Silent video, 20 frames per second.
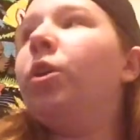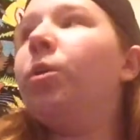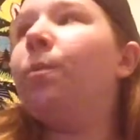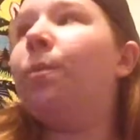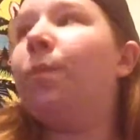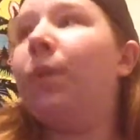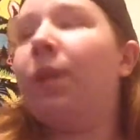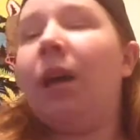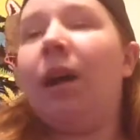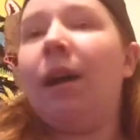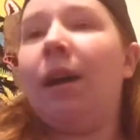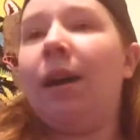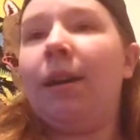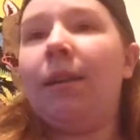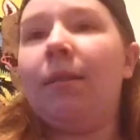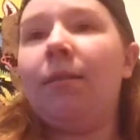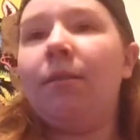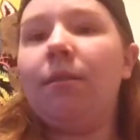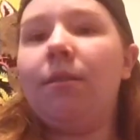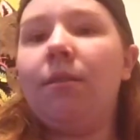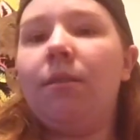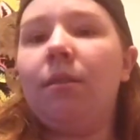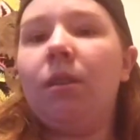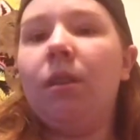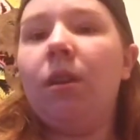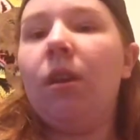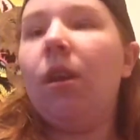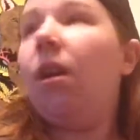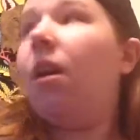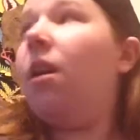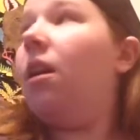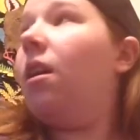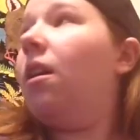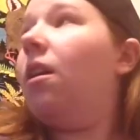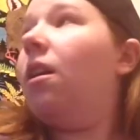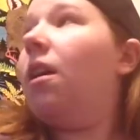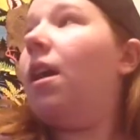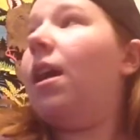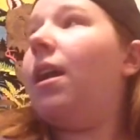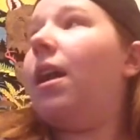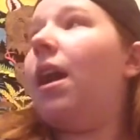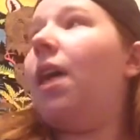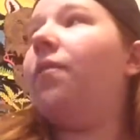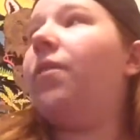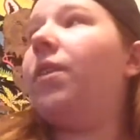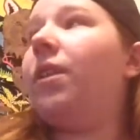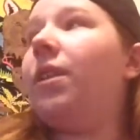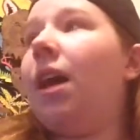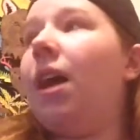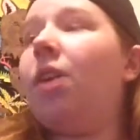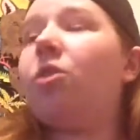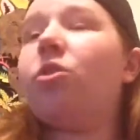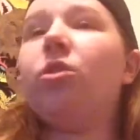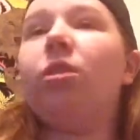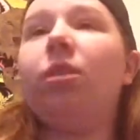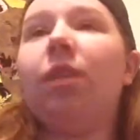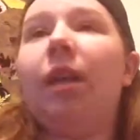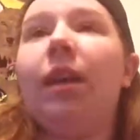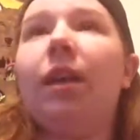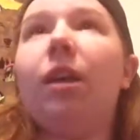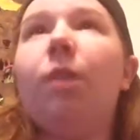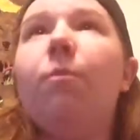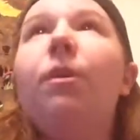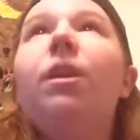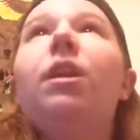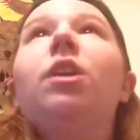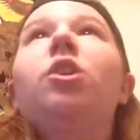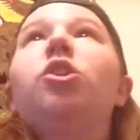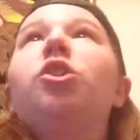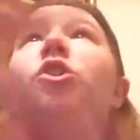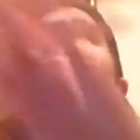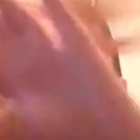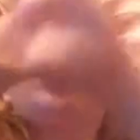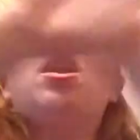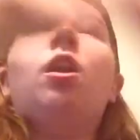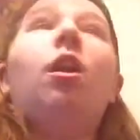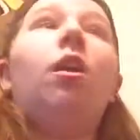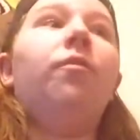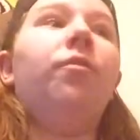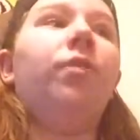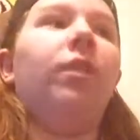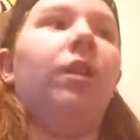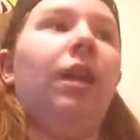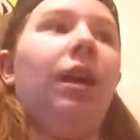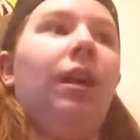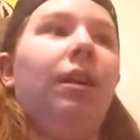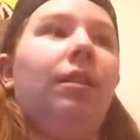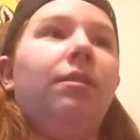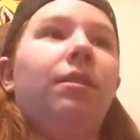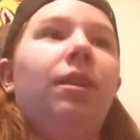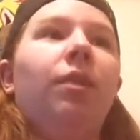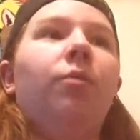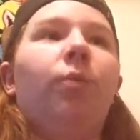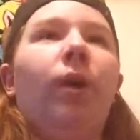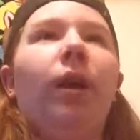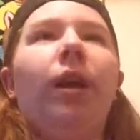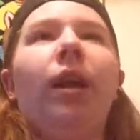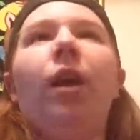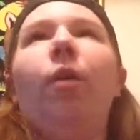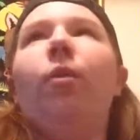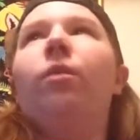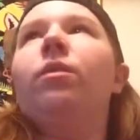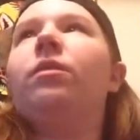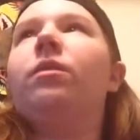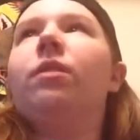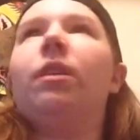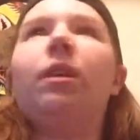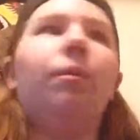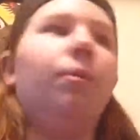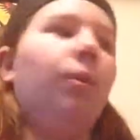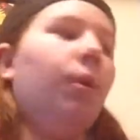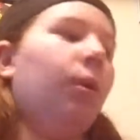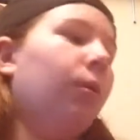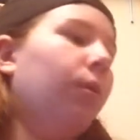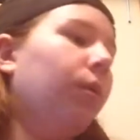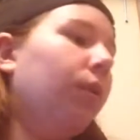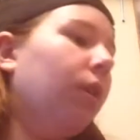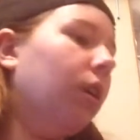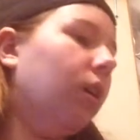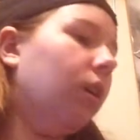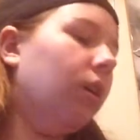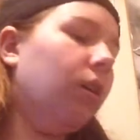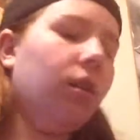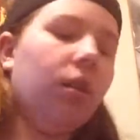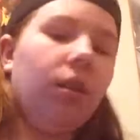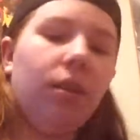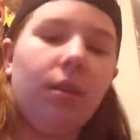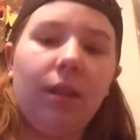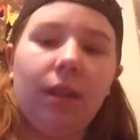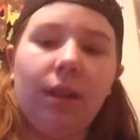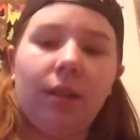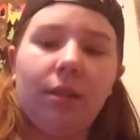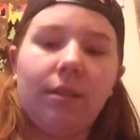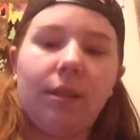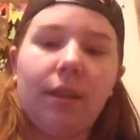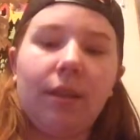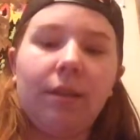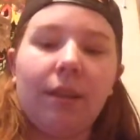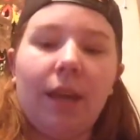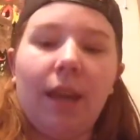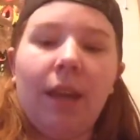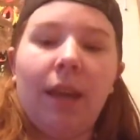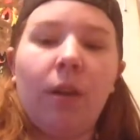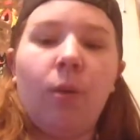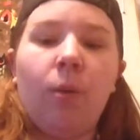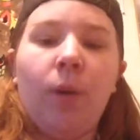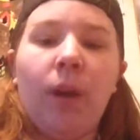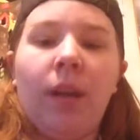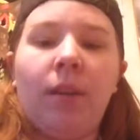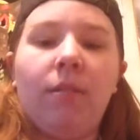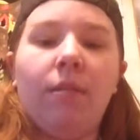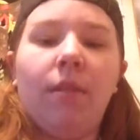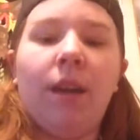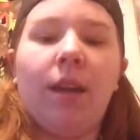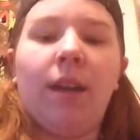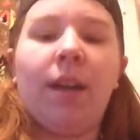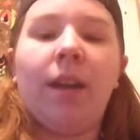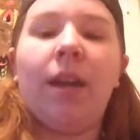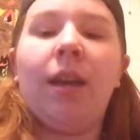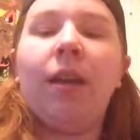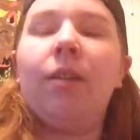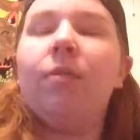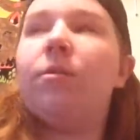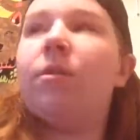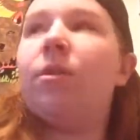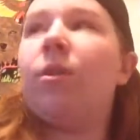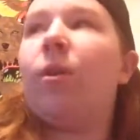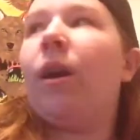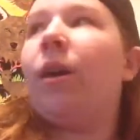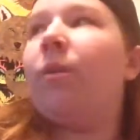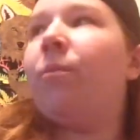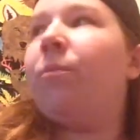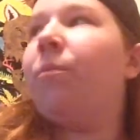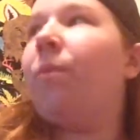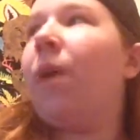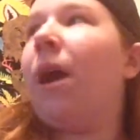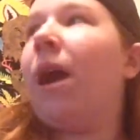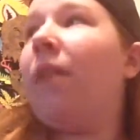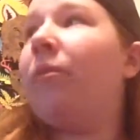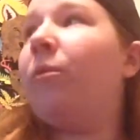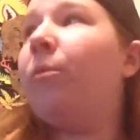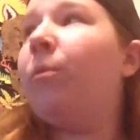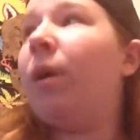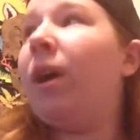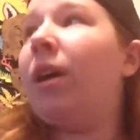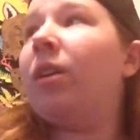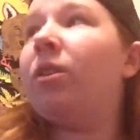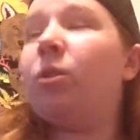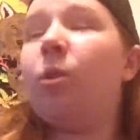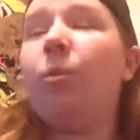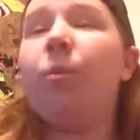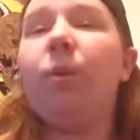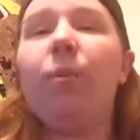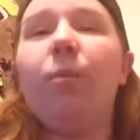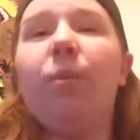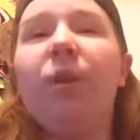your blinds and have the natural light come in and shut off the lights. Like right now it's like about, I think it's 8:08 at night, so I have the blinds open,